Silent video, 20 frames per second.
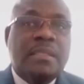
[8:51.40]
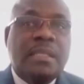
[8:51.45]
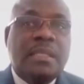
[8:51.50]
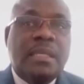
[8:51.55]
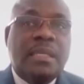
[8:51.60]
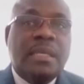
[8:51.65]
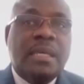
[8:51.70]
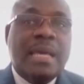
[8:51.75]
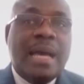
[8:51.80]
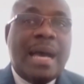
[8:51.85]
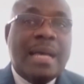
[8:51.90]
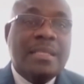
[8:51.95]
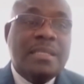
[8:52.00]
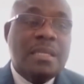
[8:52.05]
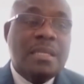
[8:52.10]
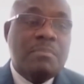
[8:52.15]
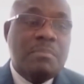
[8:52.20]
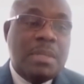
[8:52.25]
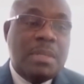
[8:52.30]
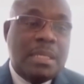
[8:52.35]
the
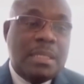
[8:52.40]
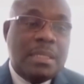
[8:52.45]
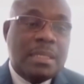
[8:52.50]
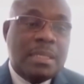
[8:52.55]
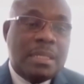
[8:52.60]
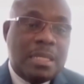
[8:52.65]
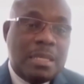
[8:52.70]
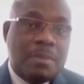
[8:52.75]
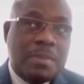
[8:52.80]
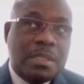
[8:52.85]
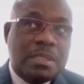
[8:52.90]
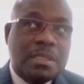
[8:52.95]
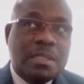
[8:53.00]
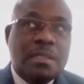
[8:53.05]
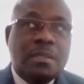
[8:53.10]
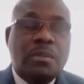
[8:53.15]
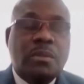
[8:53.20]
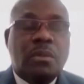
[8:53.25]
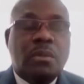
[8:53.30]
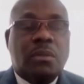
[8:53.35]
Guardian Media
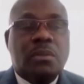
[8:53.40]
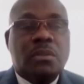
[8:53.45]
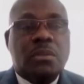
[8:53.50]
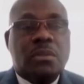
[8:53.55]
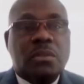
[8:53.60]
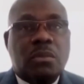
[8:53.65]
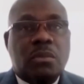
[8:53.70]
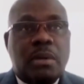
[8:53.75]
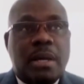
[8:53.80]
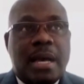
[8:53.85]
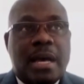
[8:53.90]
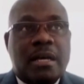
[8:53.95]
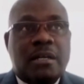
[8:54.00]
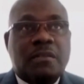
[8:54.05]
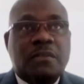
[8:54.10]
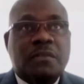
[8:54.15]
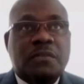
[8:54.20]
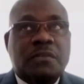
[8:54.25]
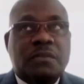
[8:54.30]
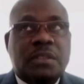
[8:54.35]
Limited. We also
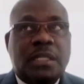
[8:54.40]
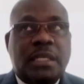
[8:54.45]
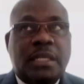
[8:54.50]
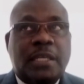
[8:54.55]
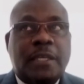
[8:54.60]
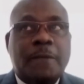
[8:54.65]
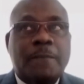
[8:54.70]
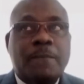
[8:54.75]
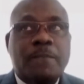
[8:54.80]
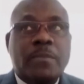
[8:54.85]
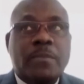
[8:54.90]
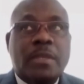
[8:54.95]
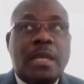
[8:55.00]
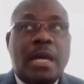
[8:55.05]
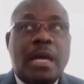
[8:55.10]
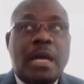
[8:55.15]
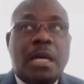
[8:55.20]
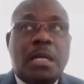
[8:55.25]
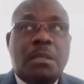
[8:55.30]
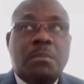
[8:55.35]
have the
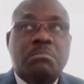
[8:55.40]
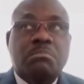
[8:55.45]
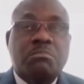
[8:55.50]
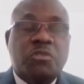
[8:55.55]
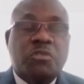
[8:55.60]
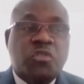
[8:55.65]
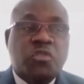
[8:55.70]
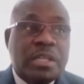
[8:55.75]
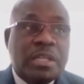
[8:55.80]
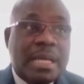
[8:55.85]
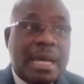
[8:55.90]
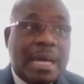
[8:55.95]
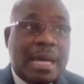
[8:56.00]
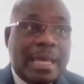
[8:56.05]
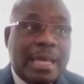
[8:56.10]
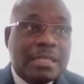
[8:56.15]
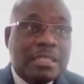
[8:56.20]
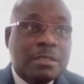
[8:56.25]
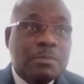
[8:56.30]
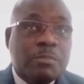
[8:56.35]
Trinidad
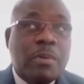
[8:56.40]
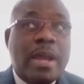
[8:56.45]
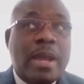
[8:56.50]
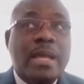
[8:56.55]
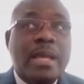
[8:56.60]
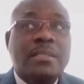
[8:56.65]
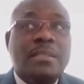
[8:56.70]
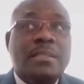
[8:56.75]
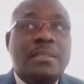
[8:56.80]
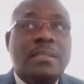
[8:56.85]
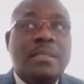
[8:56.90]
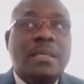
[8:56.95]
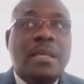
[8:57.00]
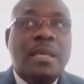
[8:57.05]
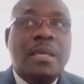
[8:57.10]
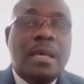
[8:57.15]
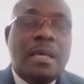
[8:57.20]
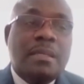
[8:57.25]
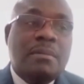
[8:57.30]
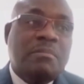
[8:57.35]
Express,
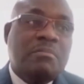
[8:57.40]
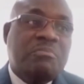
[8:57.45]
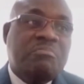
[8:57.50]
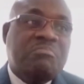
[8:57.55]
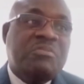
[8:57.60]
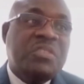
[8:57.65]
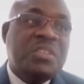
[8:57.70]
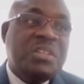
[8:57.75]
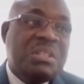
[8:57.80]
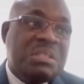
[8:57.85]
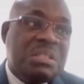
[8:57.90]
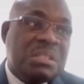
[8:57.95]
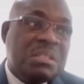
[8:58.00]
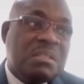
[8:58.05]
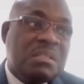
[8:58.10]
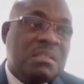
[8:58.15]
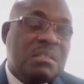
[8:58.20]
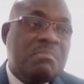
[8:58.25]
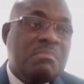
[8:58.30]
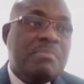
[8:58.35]
First
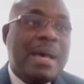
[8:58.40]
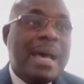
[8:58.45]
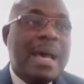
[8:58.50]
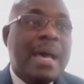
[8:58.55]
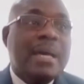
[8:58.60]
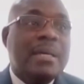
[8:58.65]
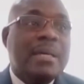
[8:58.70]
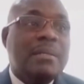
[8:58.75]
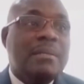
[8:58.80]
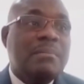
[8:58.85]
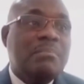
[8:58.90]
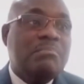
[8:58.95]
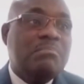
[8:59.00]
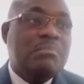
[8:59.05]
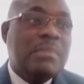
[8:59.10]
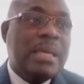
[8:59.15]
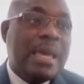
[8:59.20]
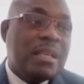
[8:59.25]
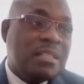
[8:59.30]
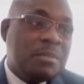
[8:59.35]
Citizens Bank,
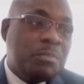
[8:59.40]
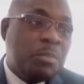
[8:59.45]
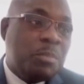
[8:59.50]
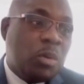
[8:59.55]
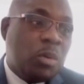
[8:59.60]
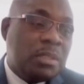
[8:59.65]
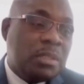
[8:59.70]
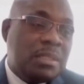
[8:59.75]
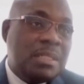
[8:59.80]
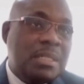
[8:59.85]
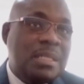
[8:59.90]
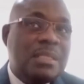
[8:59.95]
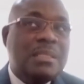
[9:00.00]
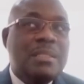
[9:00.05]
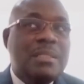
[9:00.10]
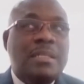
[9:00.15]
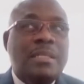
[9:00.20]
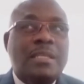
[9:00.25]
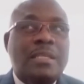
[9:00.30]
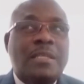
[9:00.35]
Export
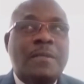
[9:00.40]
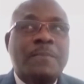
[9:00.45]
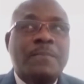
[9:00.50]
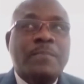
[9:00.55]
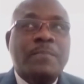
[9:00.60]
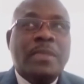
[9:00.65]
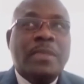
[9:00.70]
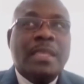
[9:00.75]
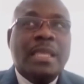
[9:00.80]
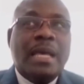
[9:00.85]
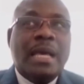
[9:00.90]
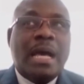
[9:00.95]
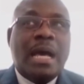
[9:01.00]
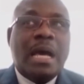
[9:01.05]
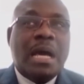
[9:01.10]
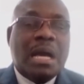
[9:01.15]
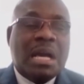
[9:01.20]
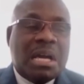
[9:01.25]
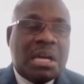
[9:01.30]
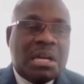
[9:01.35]
TT,
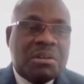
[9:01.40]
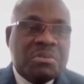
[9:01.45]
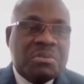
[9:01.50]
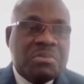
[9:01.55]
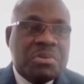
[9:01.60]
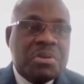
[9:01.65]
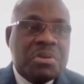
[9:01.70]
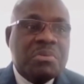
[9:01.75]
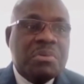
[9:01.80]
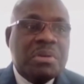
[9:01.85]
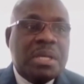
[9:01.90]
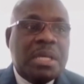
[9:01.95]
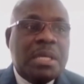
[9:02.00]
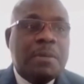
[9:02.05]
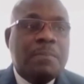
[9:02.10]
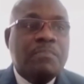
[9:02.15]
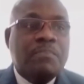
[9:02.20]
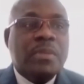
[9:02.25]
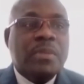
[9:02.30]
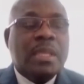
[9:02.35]

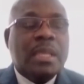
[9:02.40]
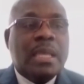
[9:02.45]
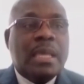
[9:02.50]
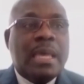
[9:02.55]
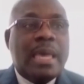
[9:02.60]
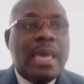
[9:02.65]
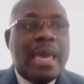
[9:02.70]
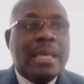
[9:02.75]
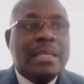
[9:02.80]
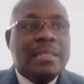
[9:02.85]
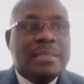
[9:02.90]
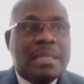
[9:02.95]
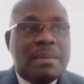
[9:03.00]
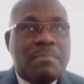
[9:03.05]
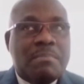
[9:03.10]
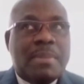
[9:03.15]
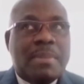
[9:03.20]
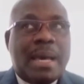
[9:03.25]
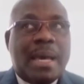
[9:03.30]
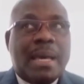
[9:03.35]
Kariri,
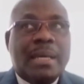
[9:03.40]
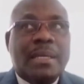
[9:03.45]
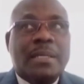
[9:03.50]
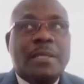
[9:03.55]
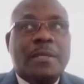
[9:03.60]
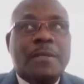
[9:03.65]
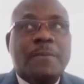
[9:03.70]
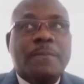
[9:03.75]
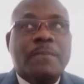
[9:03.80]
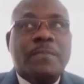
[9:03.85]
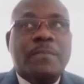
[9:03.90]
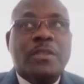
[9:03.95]
Exim Bank,